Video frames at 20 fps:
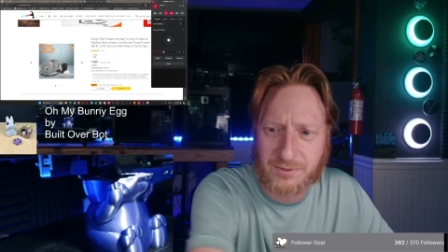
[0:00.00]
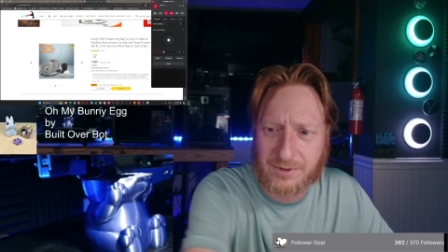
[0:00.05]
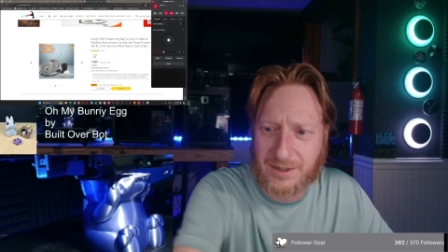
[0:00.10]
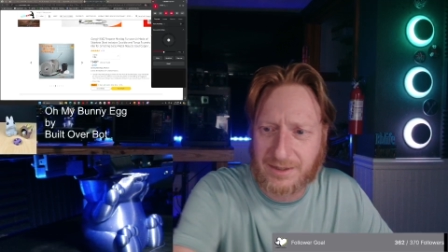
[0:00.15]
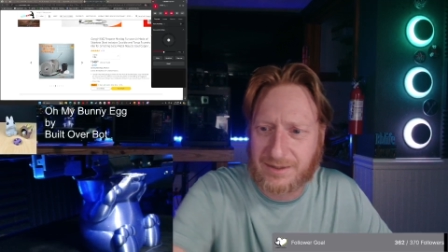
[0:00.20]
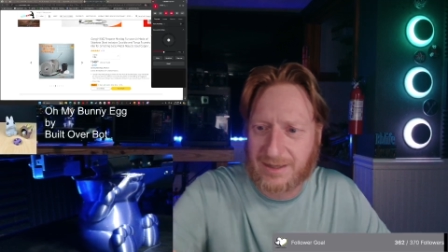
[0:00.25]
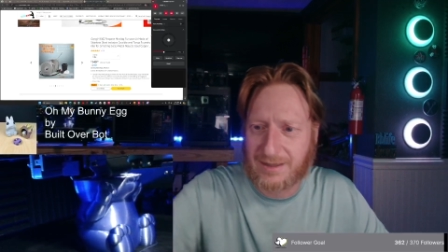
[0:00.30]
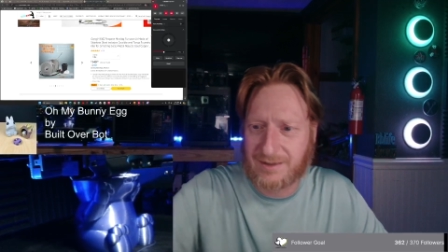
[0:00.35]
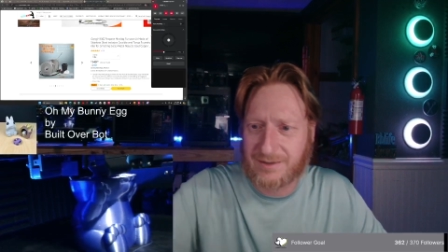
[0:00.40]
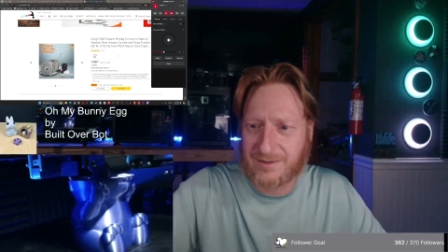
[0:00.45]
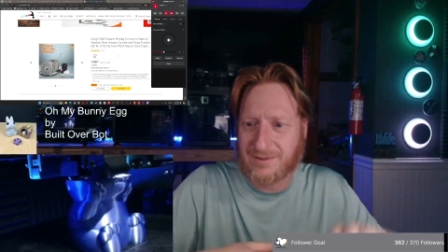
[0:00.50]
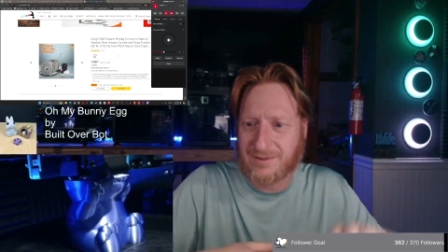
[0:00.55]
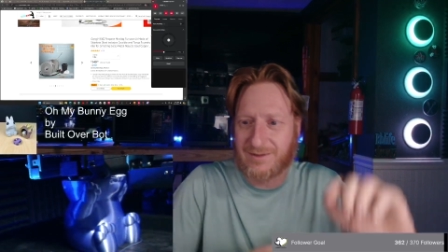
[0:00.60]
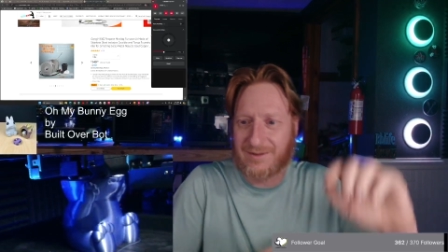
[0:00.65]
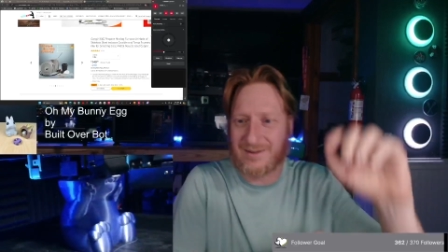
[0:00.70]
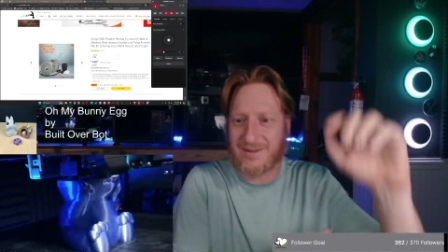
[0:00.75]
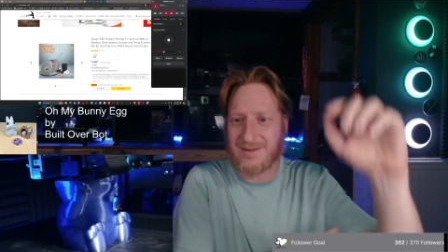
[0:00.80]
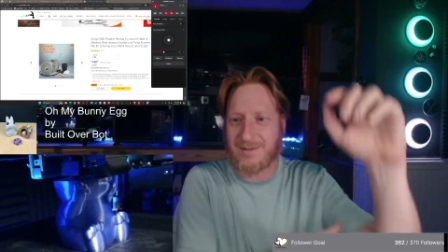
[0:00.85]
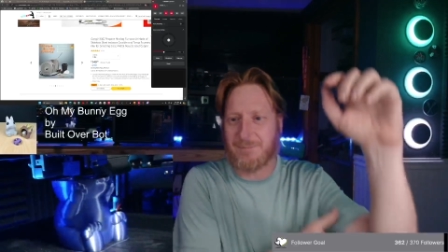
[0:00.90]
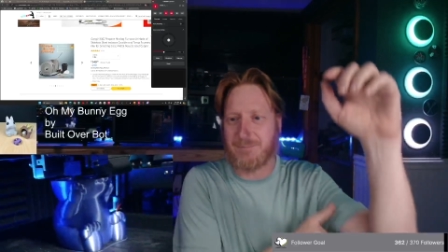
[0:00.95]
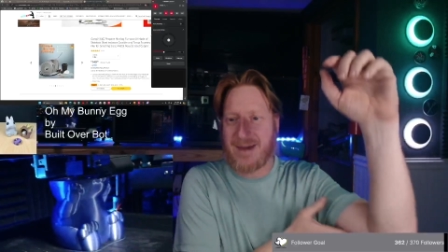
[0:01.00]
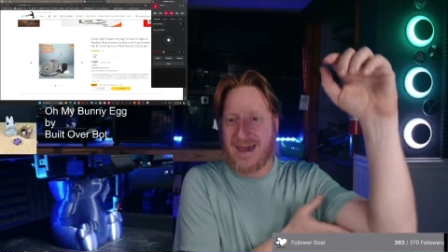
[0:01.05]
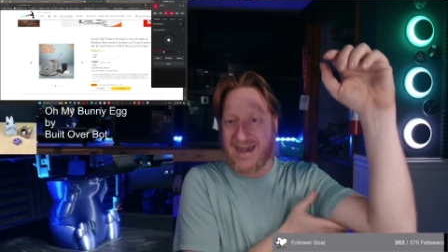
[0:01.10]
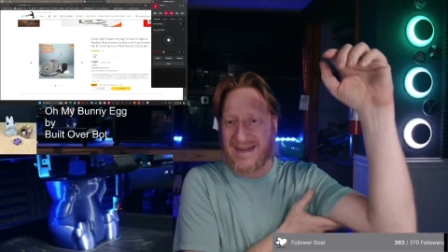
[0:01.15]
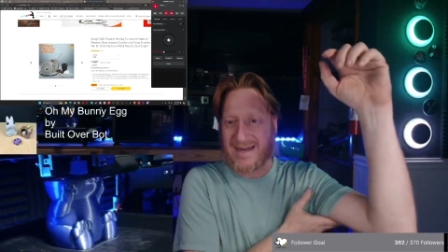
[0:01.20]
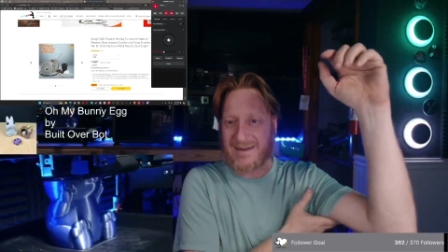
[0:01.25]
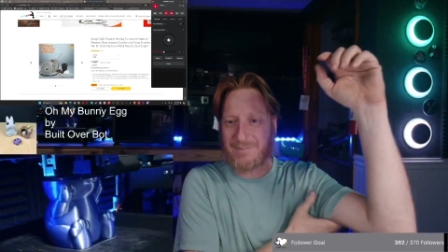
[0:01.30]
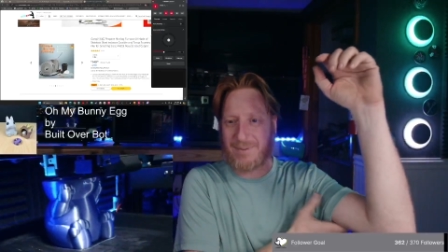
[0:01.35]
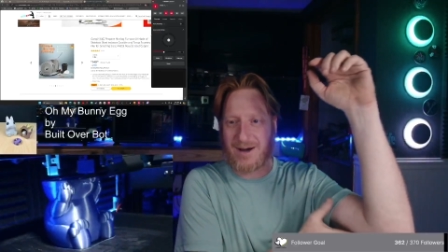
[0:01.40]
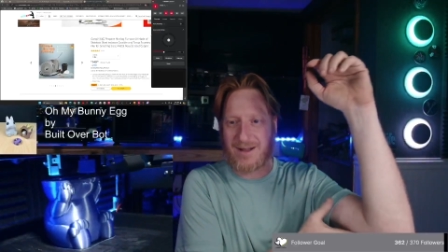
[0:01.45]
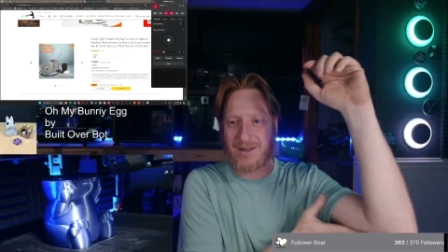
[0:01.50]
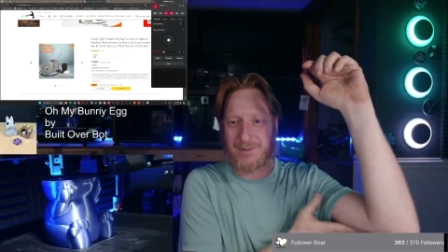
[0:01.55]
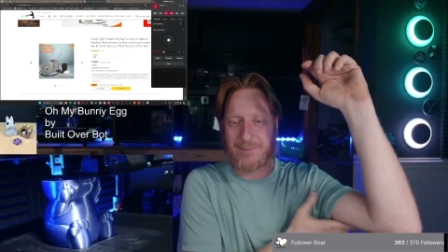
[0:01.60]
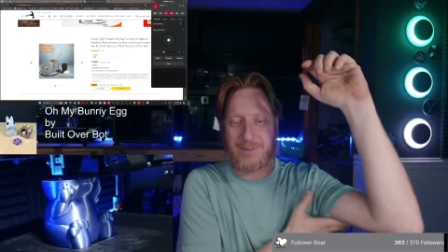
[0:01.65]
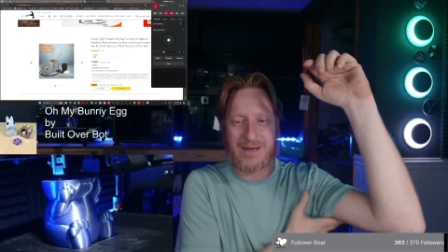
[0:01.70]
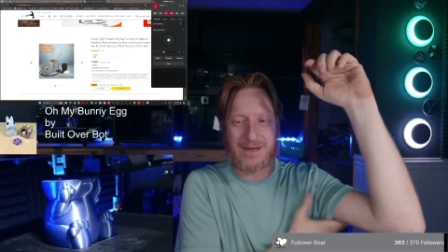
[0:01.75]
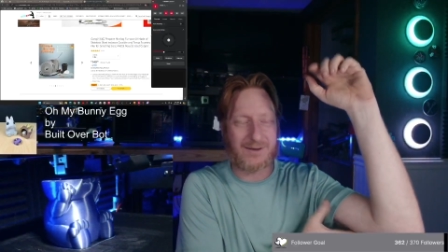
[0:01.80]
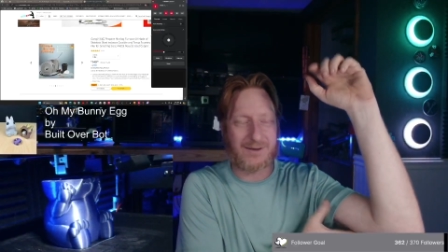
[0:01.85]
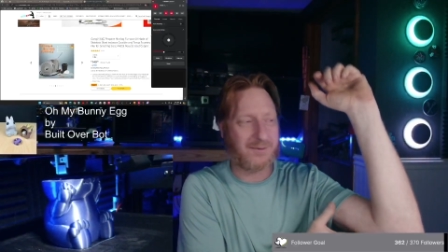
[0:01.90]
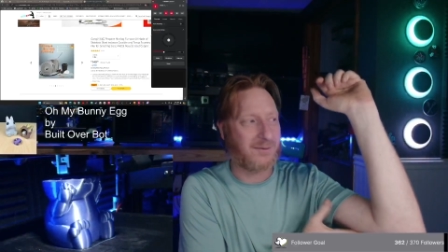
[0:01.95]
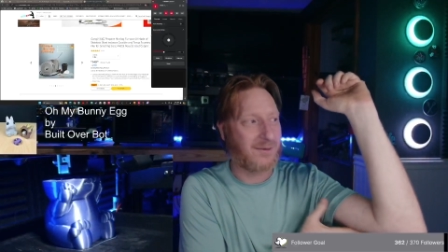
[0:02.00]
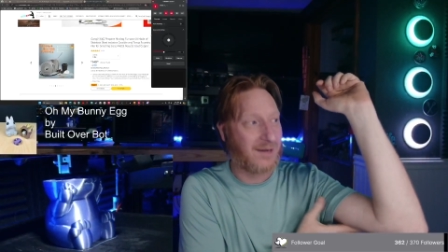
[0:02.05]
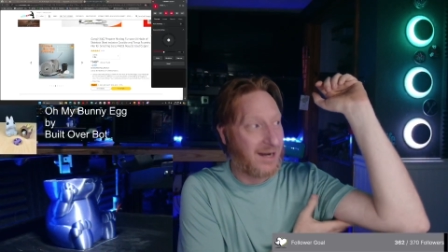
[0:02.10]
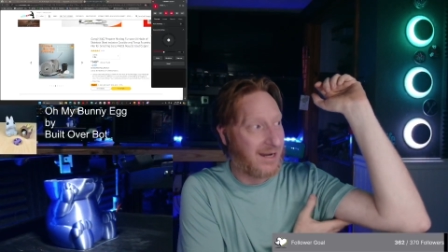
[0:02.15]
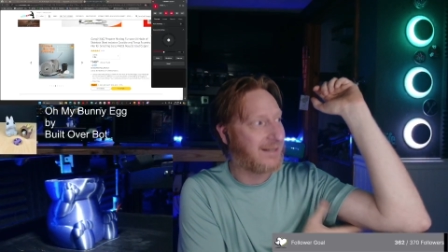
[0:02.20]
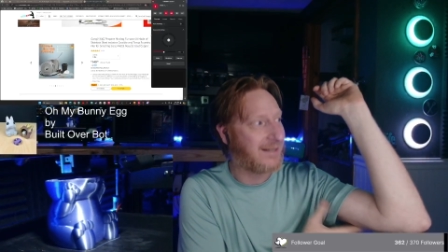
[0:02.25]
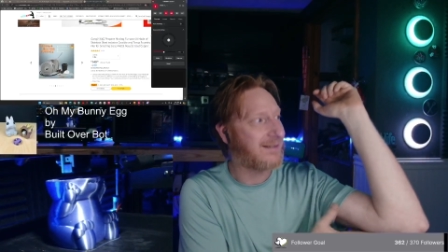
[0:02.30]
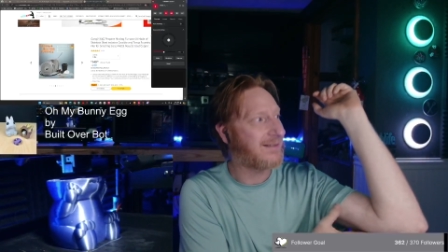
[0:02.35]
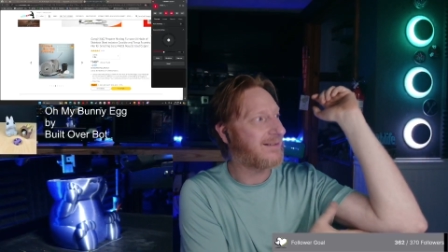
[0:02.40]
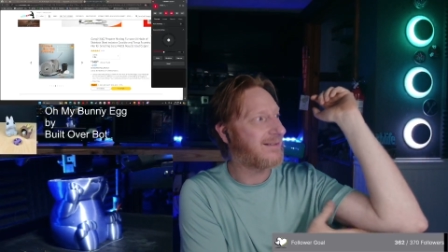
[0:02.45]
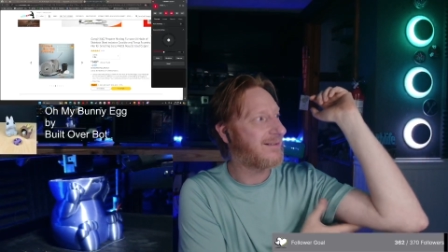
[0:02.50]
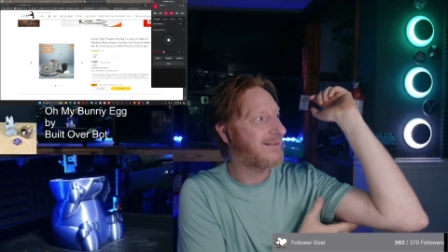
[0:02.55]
would like that. Bang Polymaker, right?